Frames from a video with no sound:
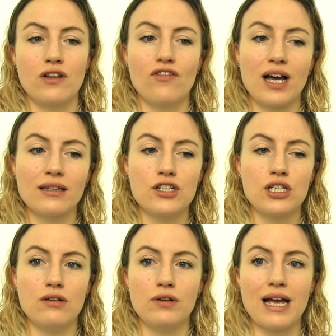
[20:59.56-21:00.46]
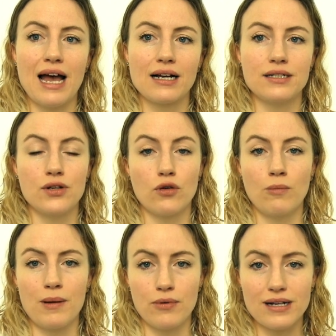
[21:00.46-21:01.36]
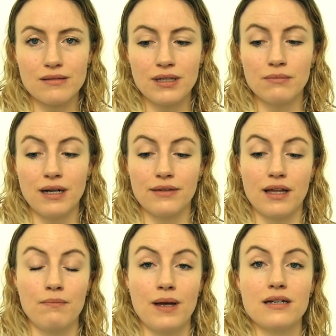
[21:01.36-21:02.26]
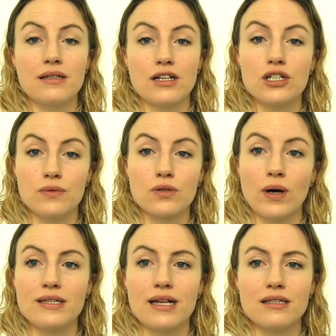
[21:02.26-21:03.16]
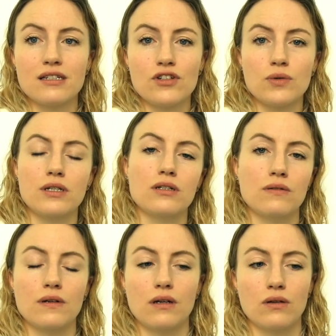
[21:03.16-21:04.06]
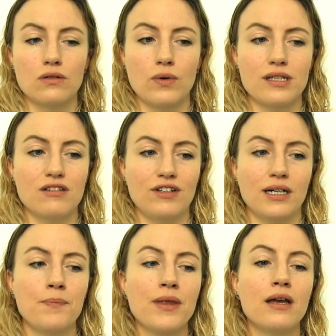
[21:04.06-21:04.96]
the fact that she reacted through my breast milk meant that she was quite sensitive to it. It was quite severe.